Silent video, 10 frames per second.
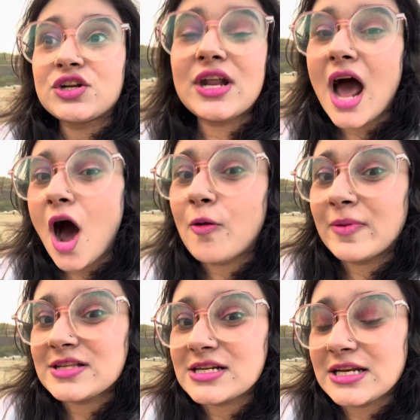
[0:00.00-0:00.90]
today how
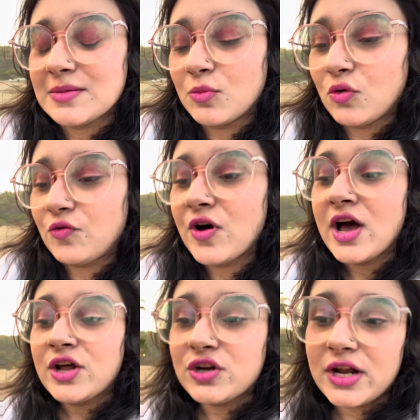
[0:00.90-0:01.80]
much did he move,
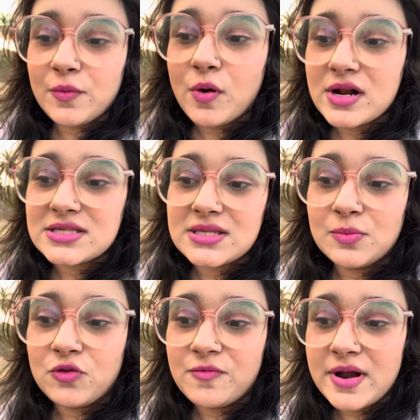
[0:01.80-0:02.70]
today what is the
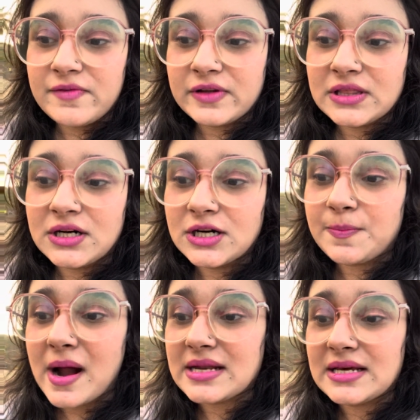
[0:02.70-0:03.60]
movement with third
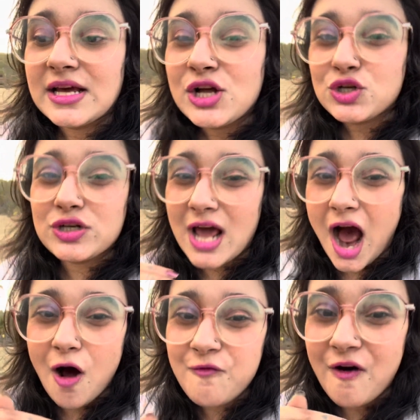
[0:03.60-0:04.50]
party, today
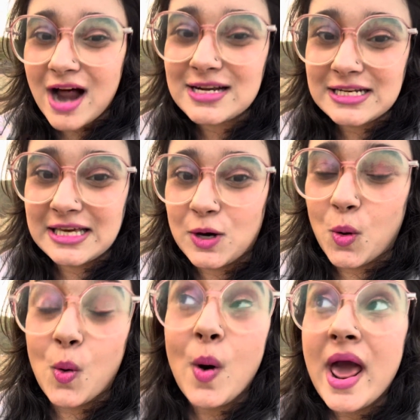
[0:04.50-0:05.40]
how far did he
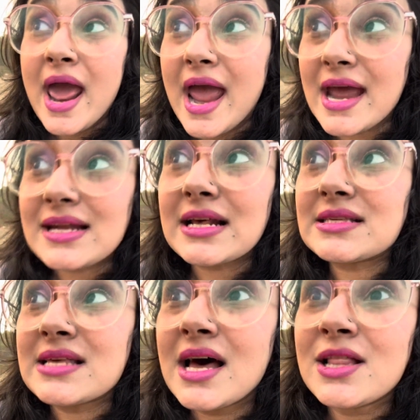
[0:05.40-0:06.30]
go. It
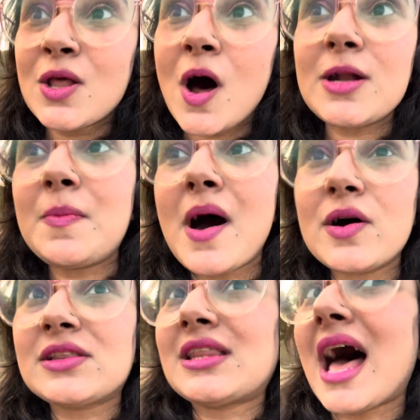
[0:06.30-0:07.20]
is not
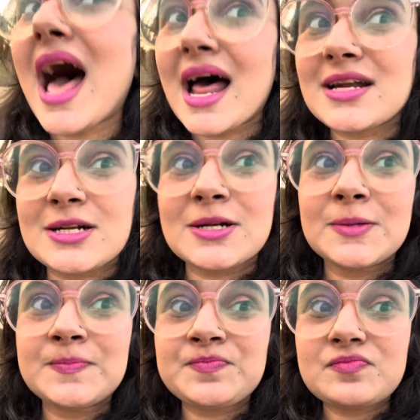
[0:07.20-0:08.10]
about that.
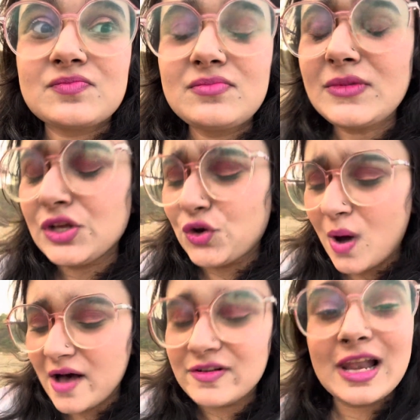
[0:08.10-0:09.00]
You
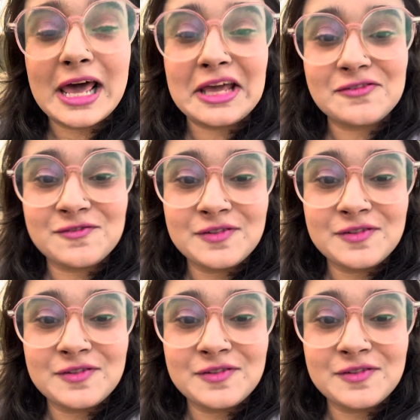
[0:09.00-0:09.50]
have a life.